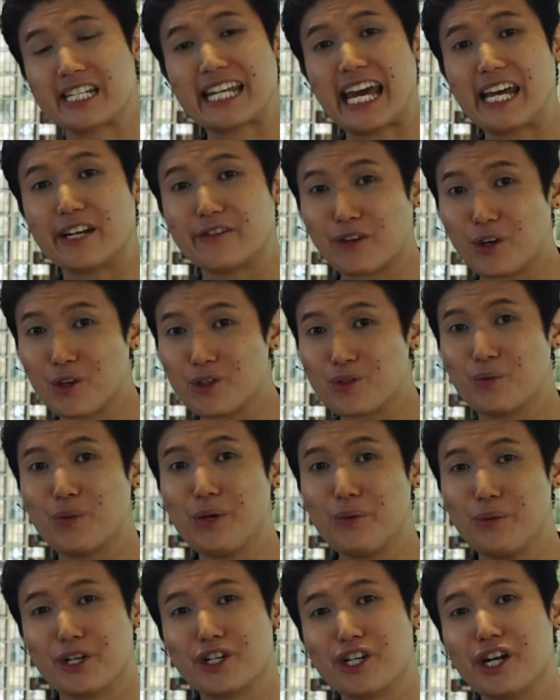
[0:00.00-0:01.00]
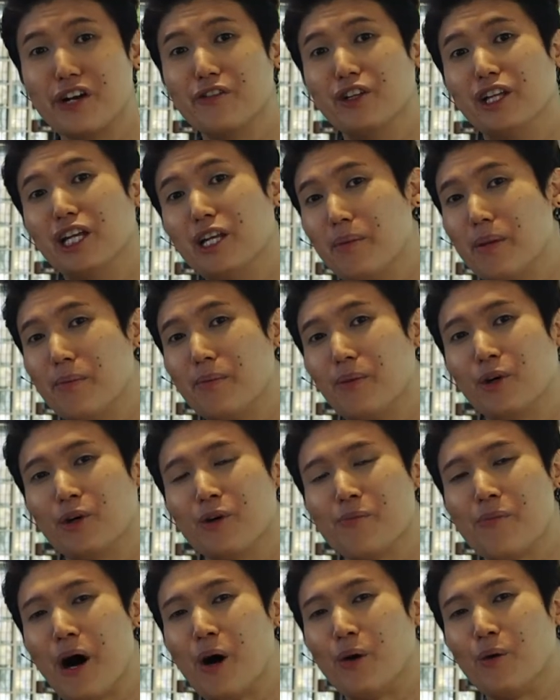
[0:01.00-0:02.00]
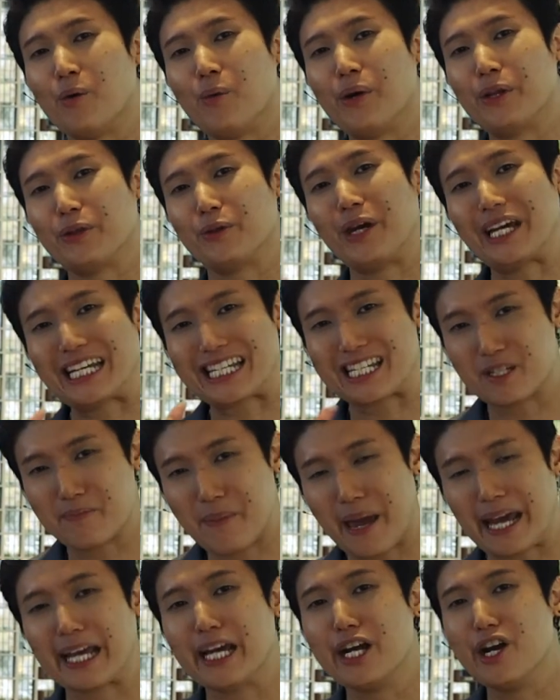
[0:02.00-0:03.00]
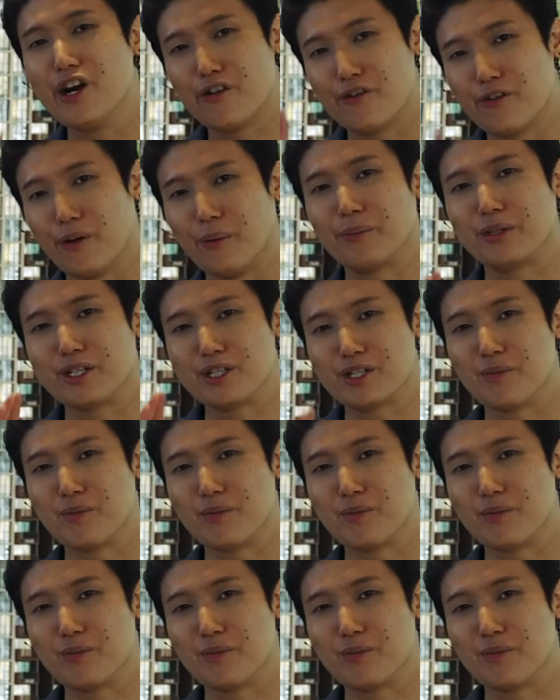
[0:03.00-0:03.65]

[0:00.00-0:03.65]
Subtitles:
And of course, we want to share with you a little bit more about what to expect from this